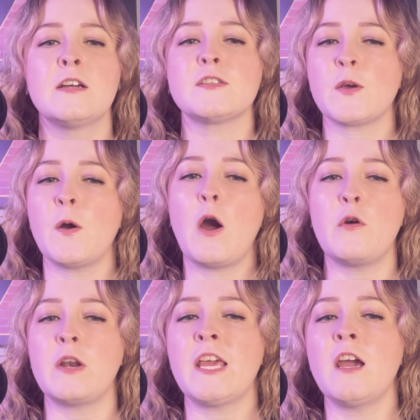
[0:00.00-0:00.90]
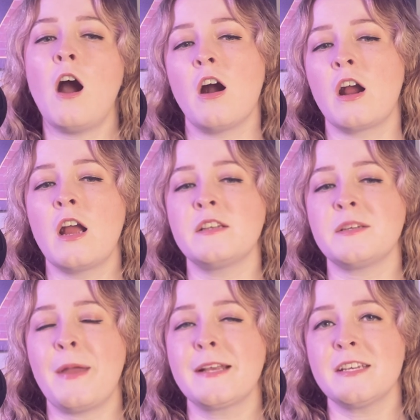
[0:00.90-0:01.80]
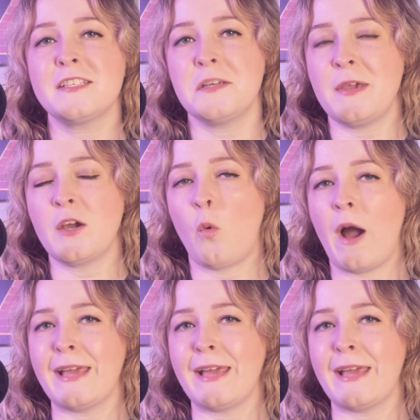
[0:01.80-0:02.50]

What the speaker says: So Oni are depicted to be quite